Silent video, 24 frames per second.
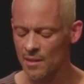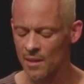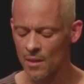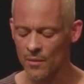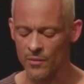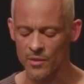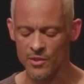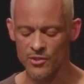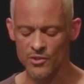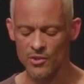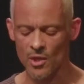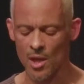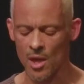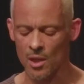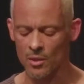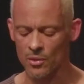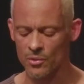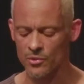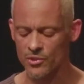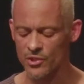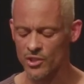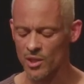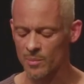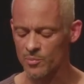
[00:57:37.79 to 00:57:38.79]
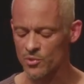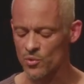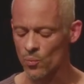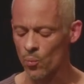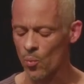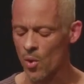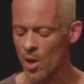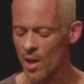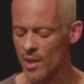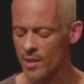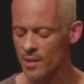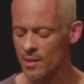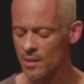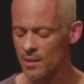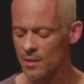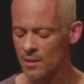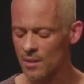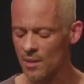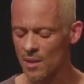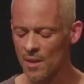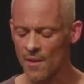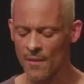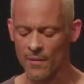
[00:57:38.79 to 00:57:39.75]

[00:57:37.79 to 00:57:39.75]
the scholarships won,